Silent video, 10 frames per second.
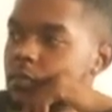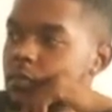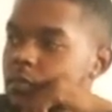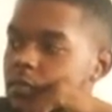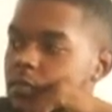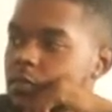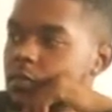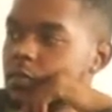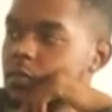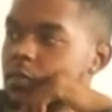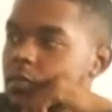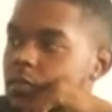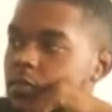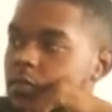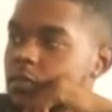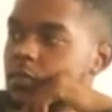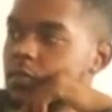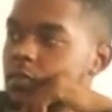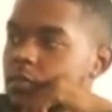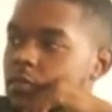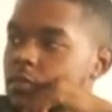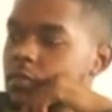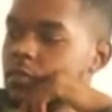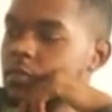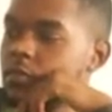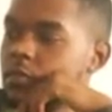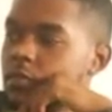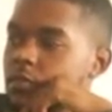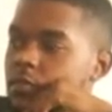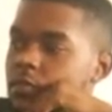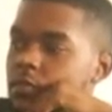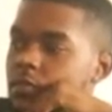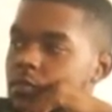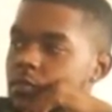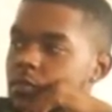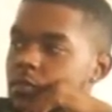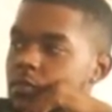No words are spoken by the person on screen.